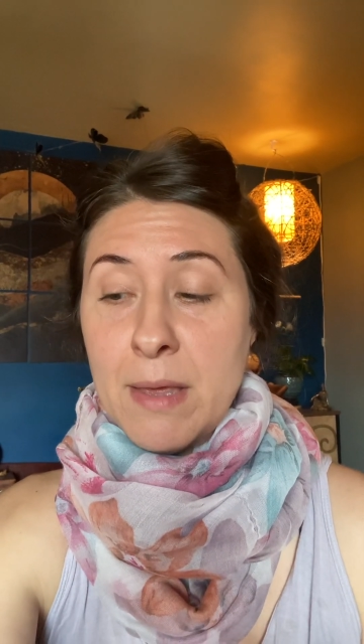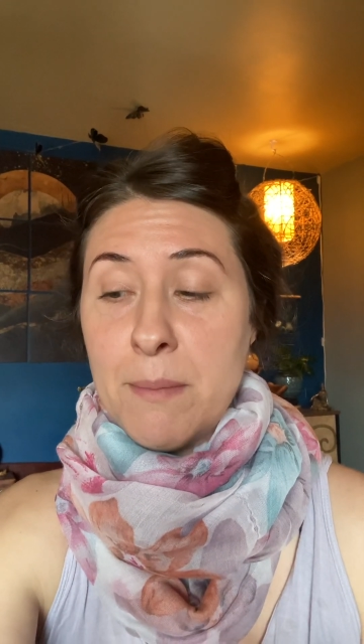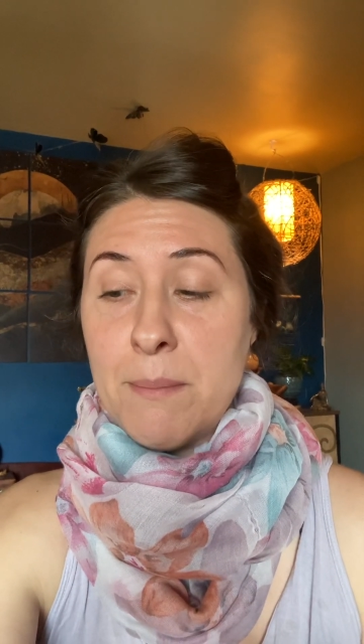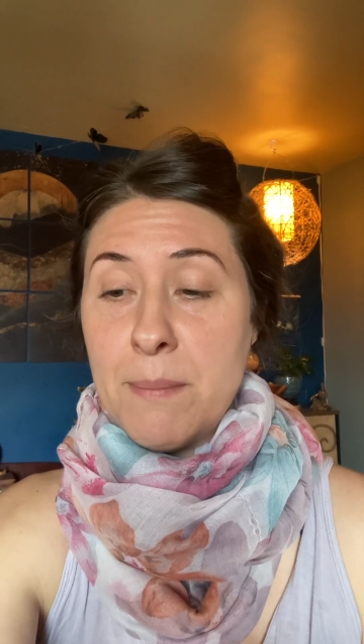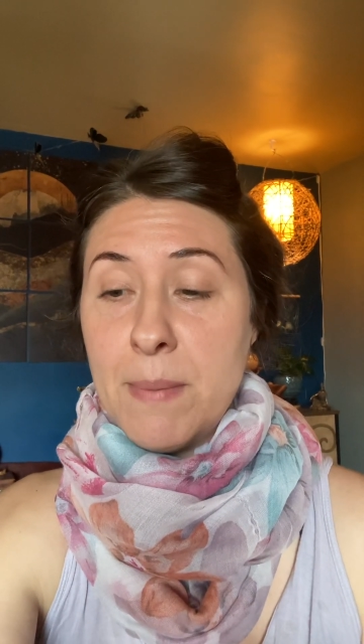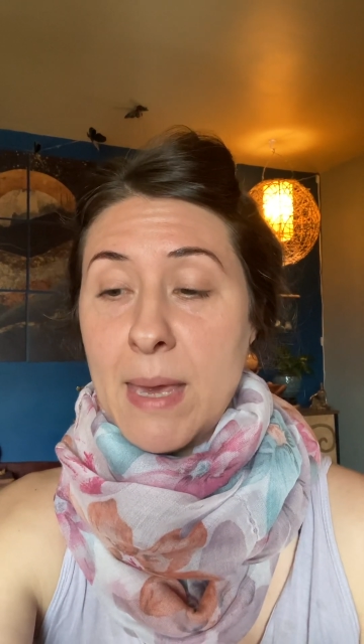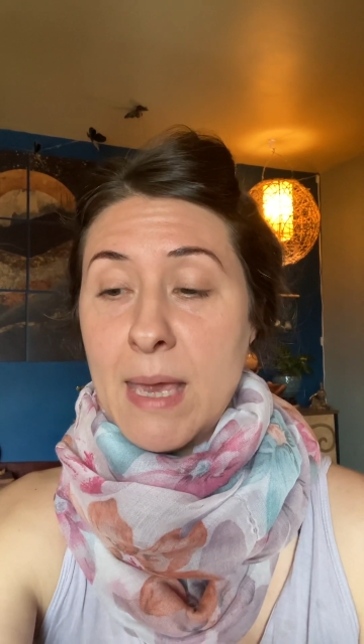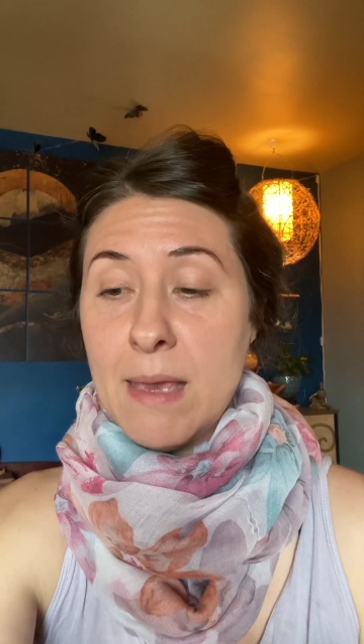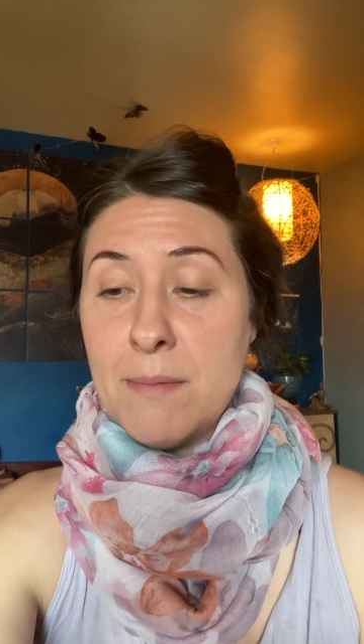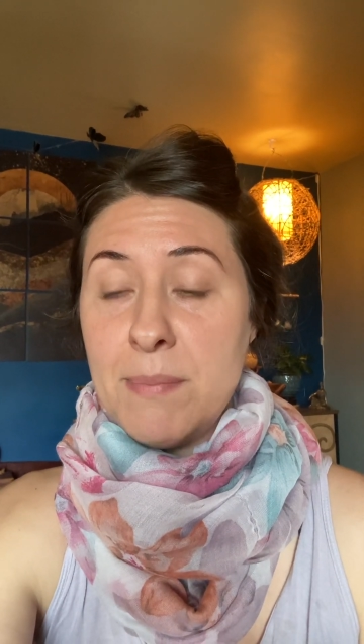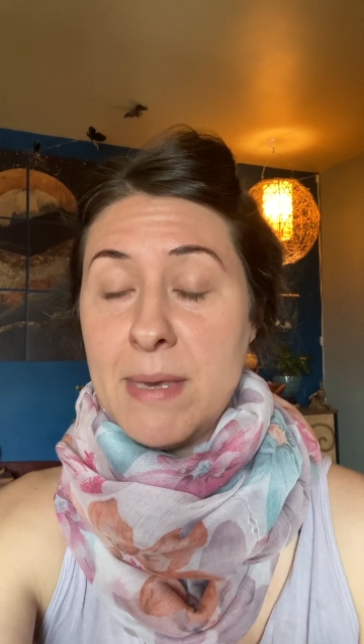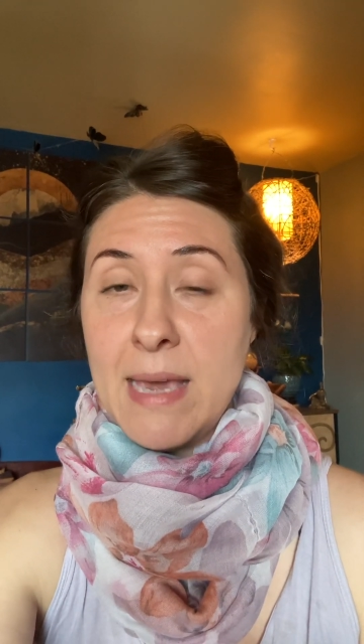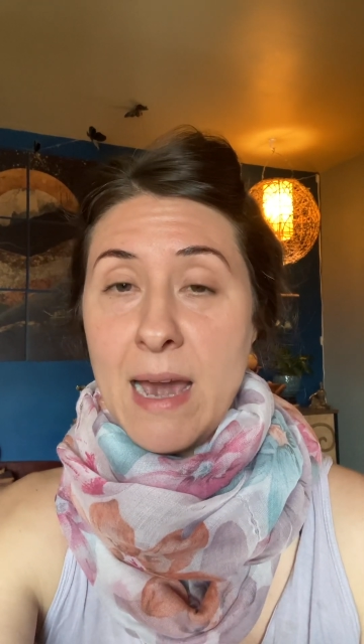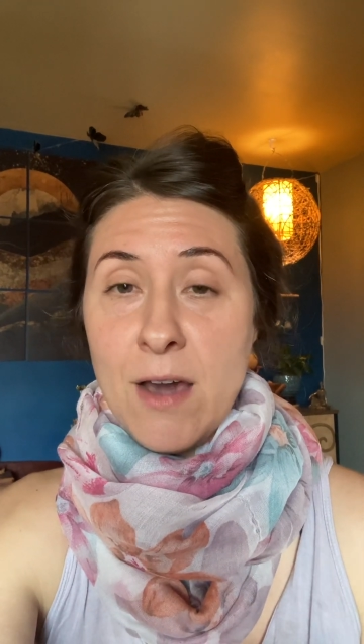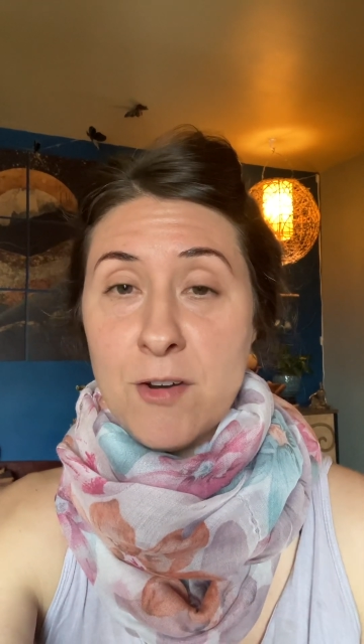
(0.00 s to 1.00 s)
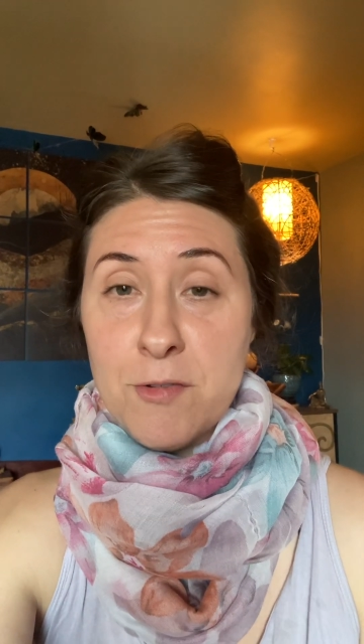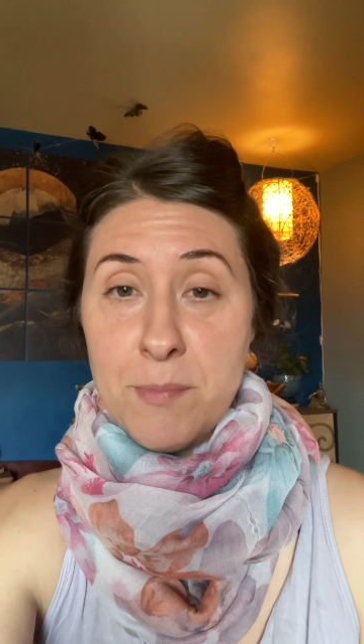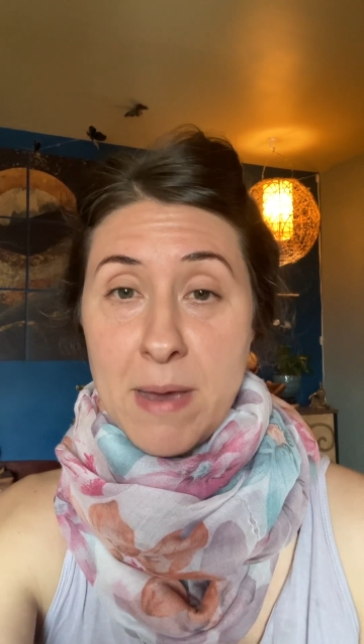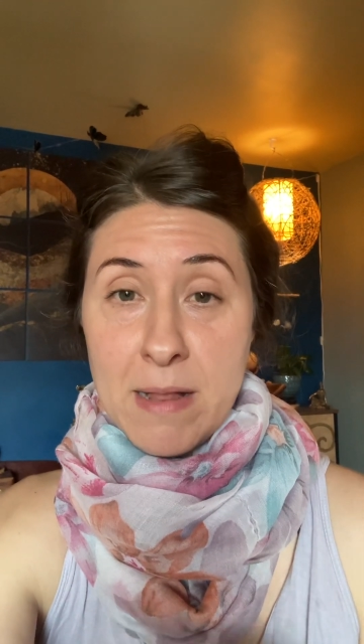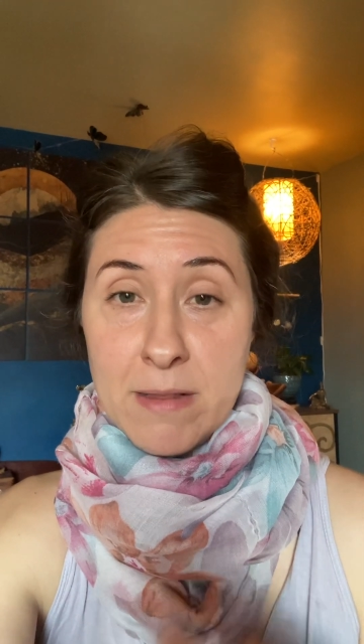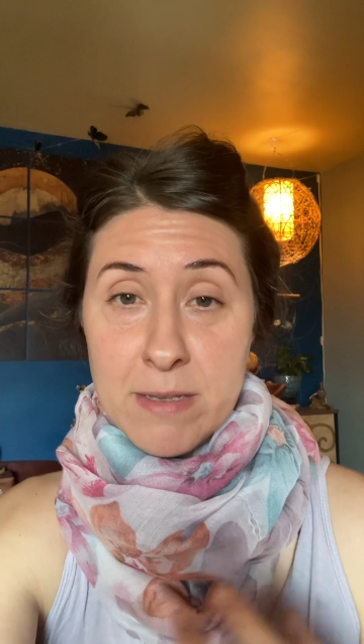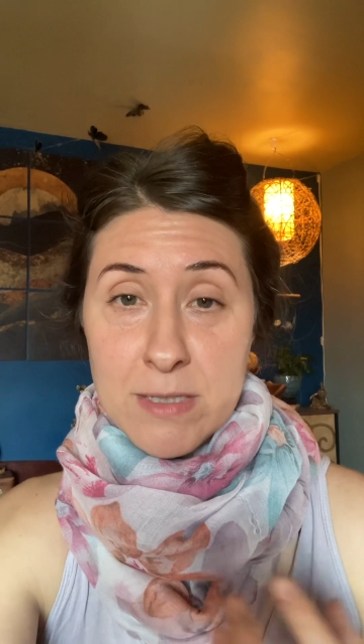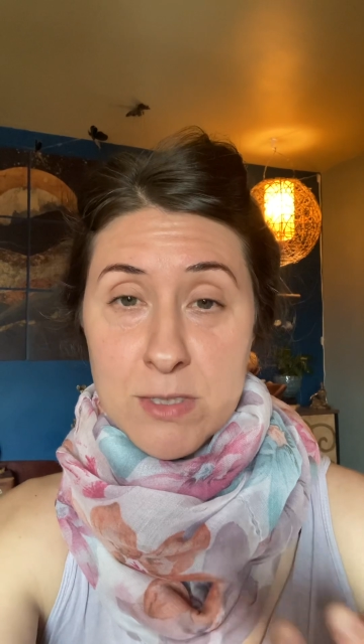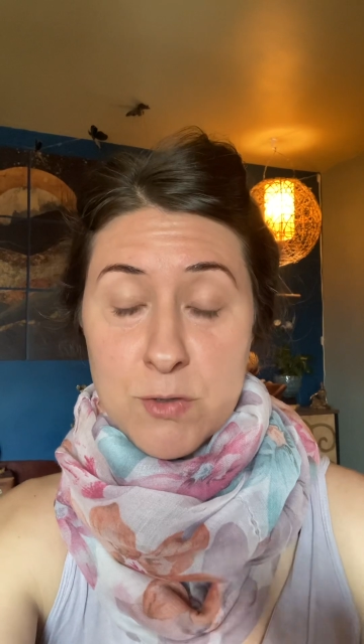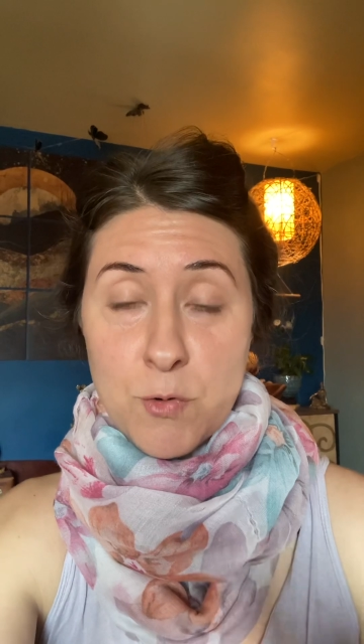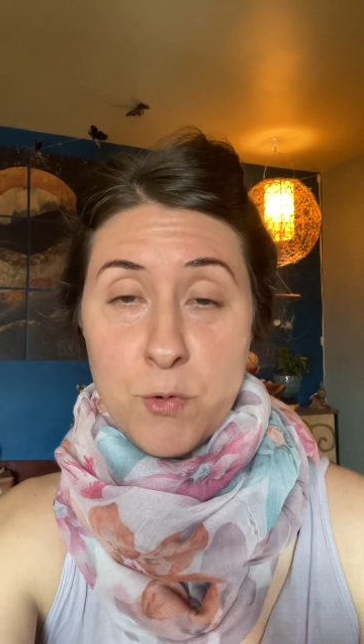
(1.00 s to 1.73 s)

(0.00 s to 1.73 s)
may be out of balance,